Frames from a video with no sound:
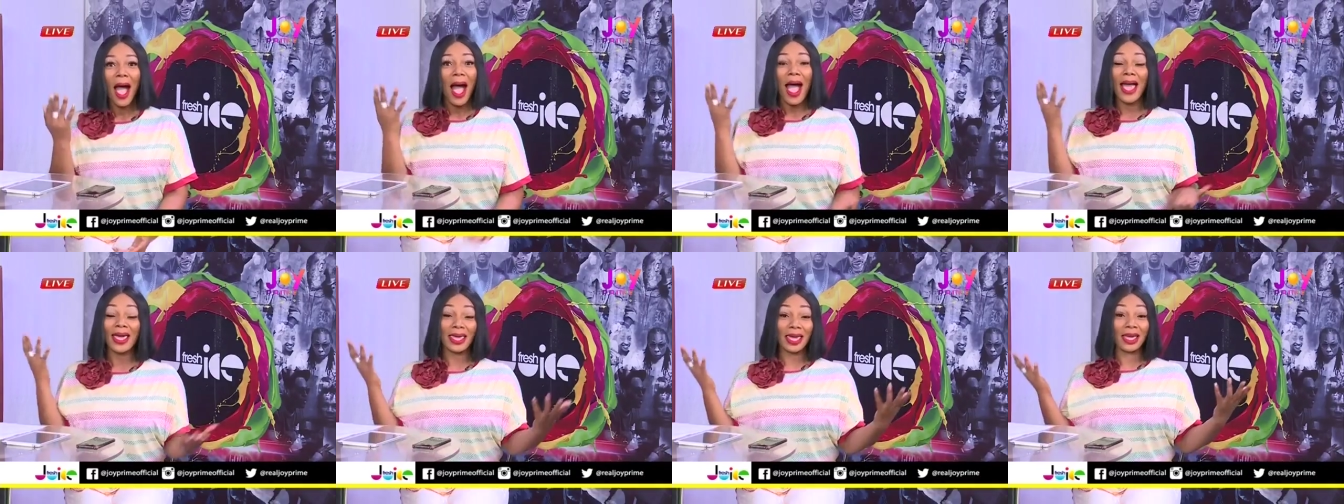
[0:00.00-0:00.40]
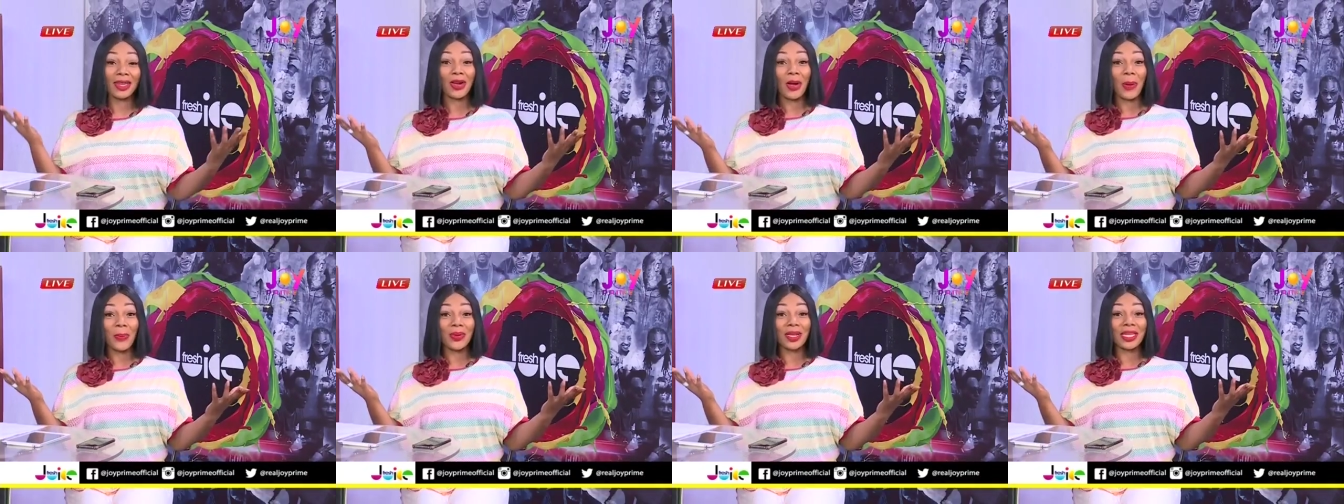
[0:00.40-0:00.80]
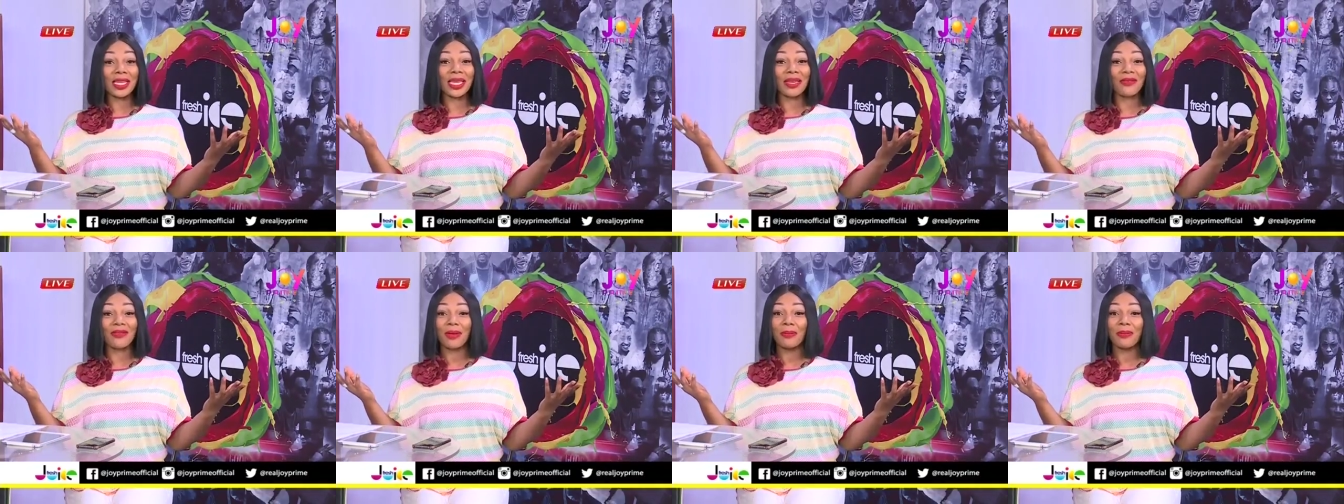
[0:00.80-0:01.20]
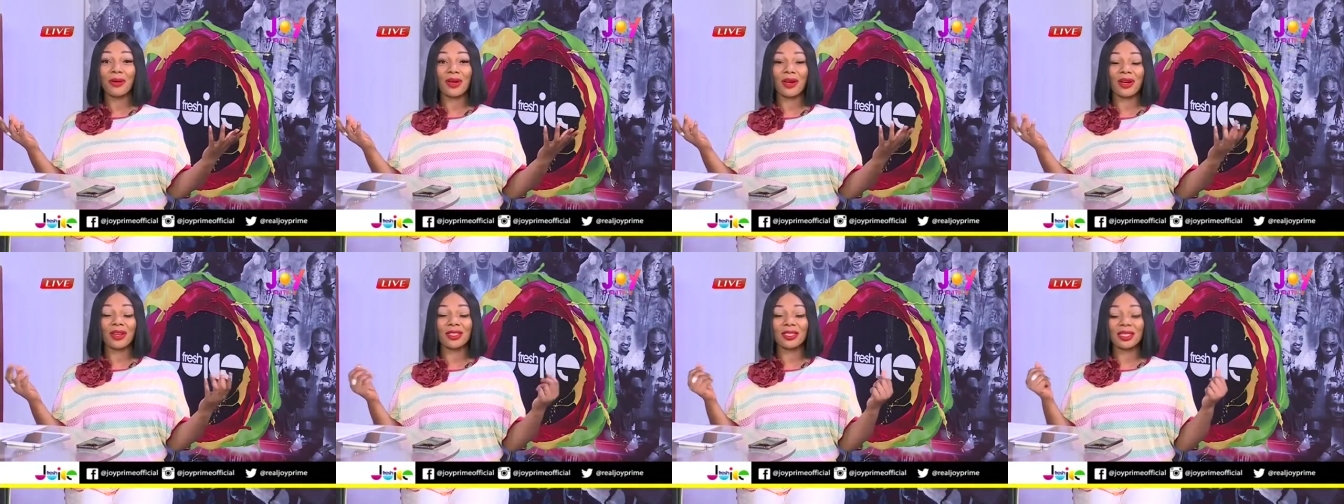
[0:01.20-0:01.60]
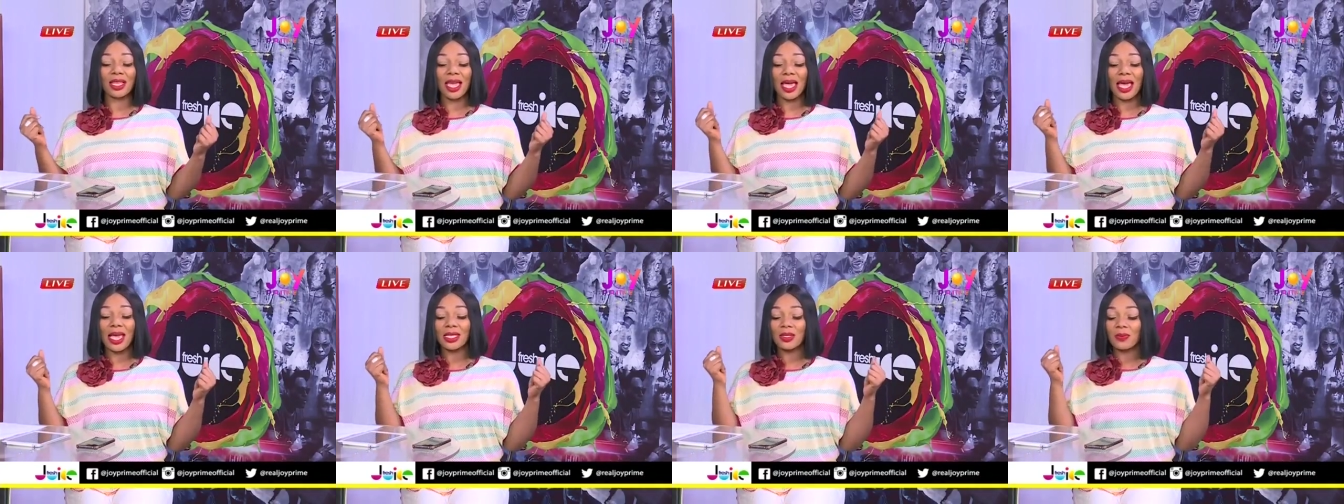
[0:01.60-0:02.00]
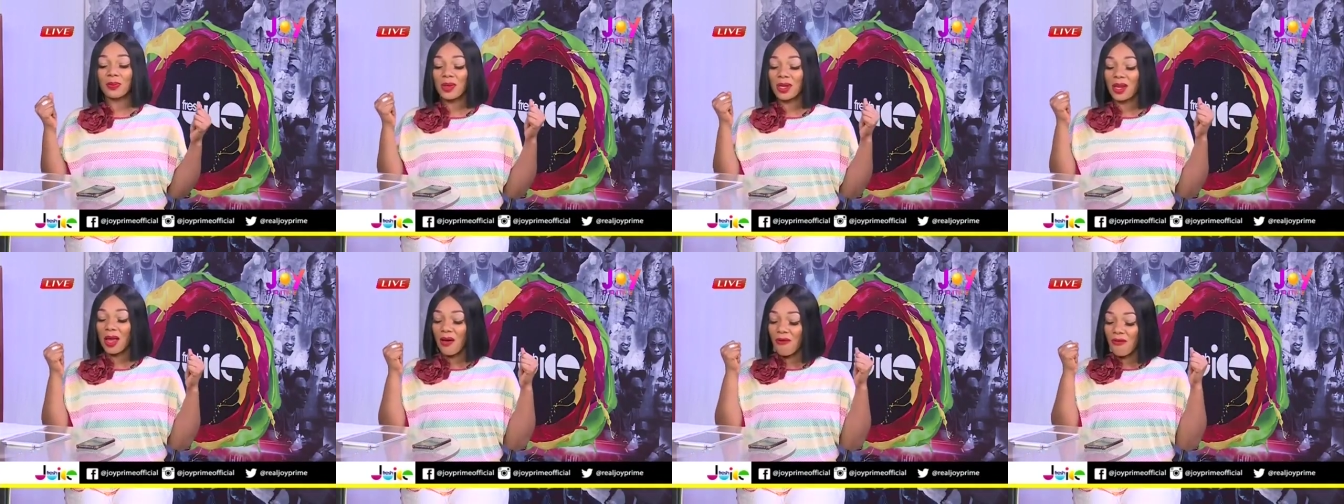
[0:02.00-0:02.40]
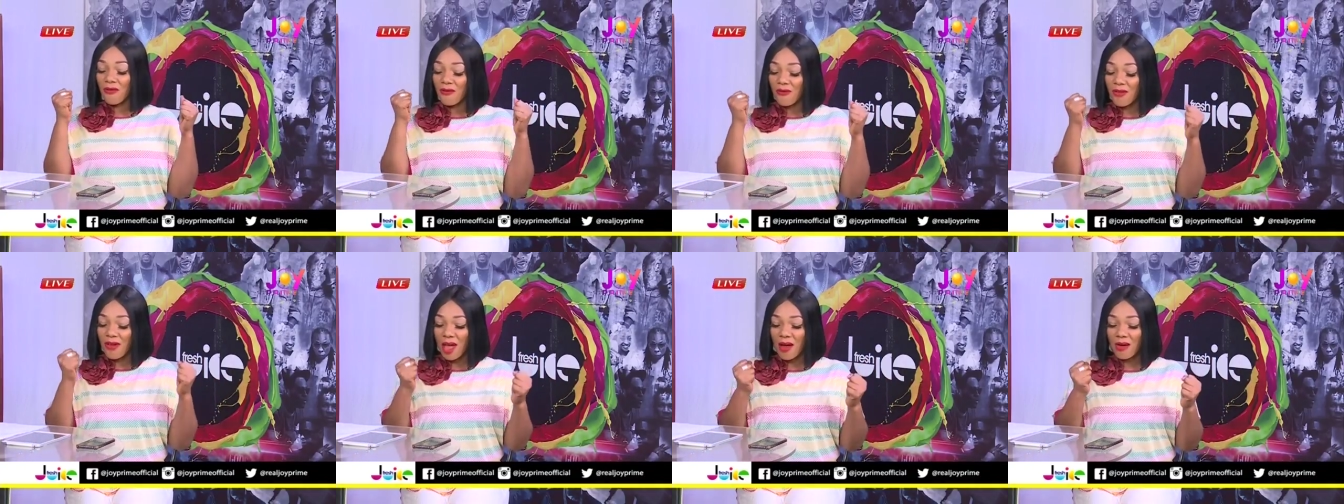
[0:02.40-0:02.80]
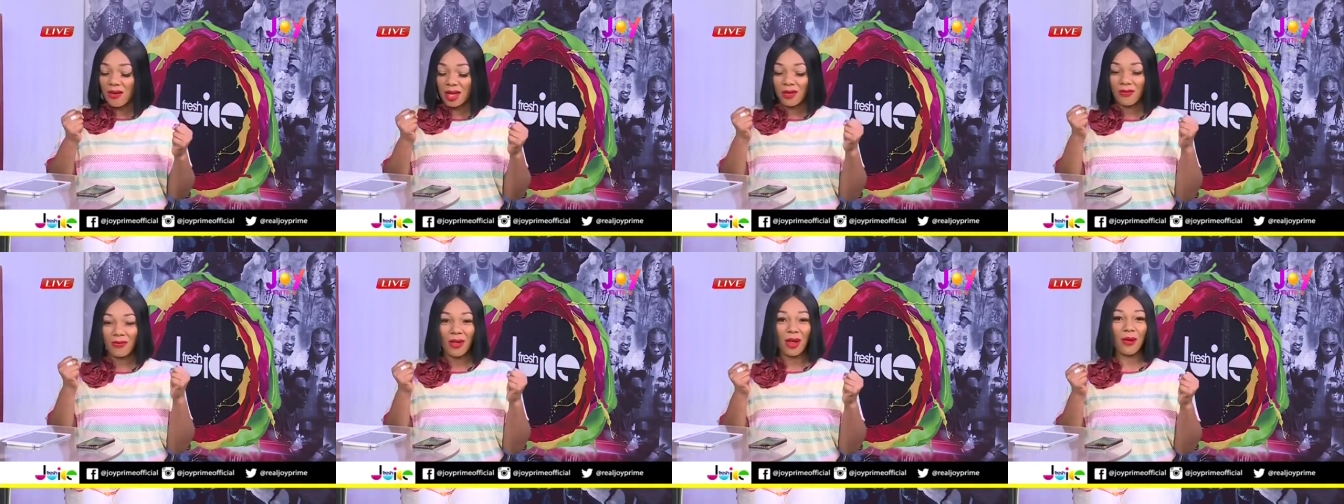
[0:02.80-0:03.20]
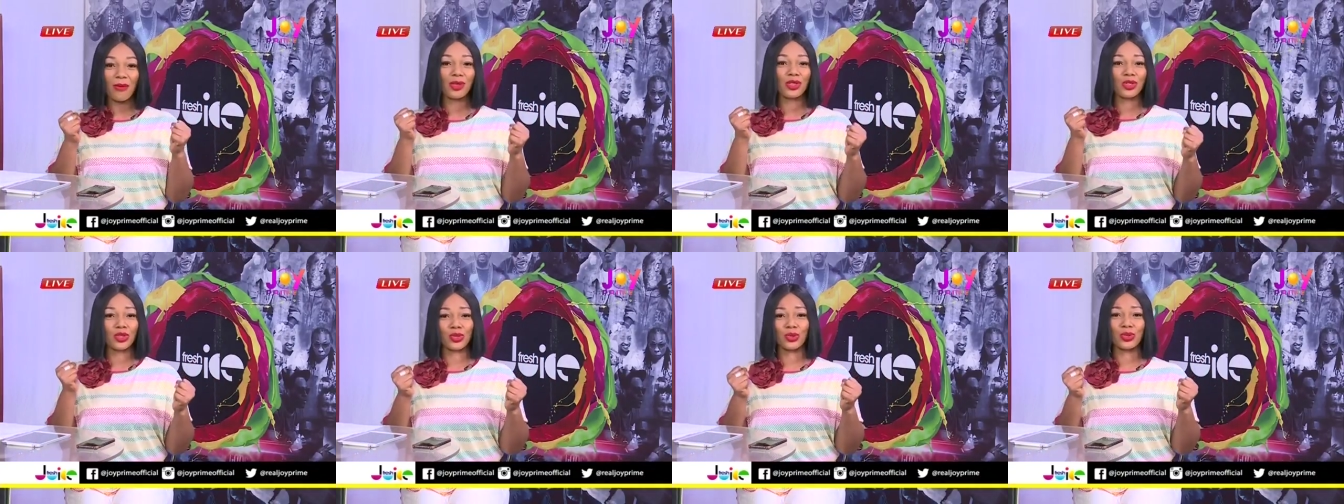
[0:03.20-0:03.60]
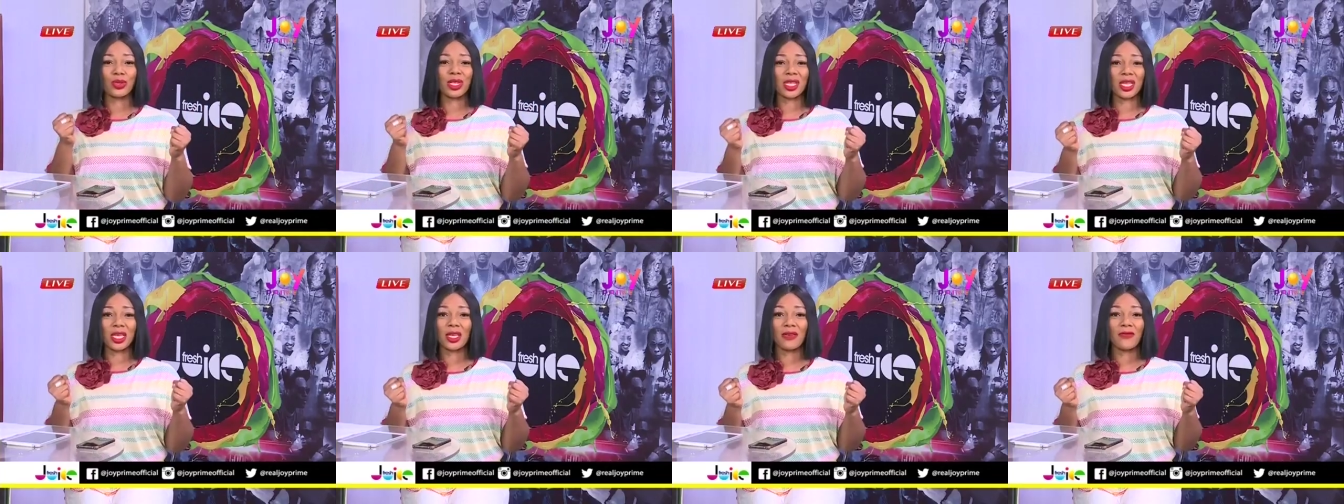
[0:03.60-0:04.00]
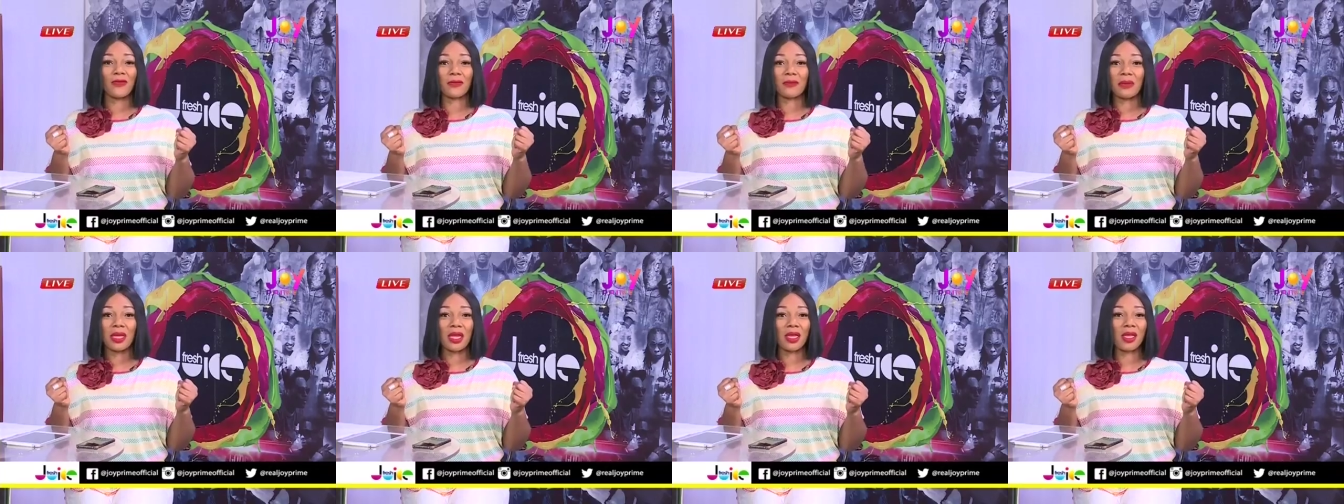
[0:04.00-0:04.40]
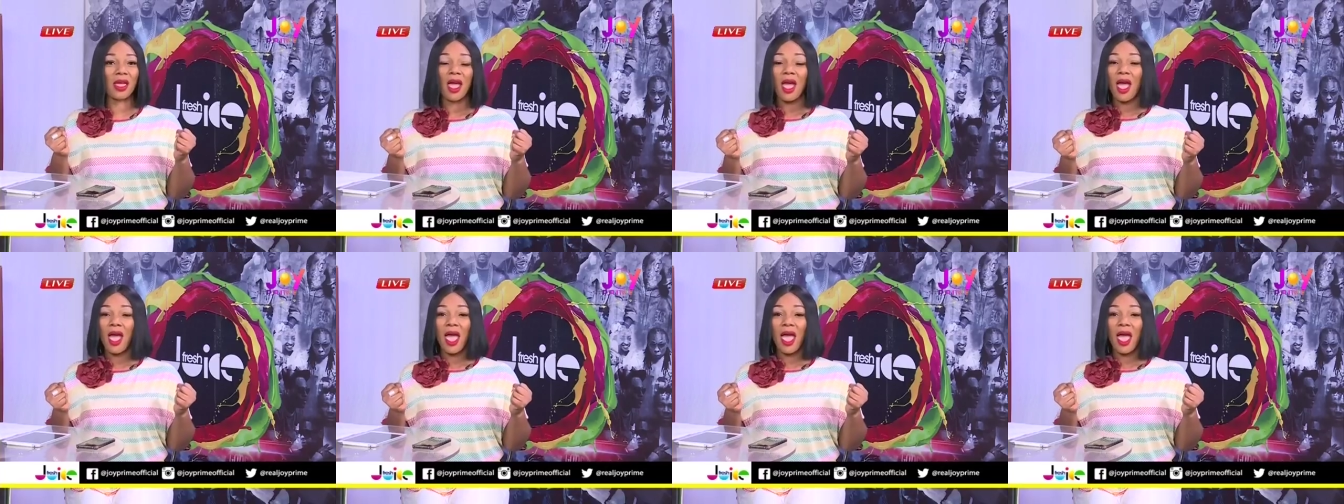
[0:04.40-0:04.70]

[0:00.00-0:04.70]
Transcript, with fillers: I cannot believe it because it has been a very, very short year for me.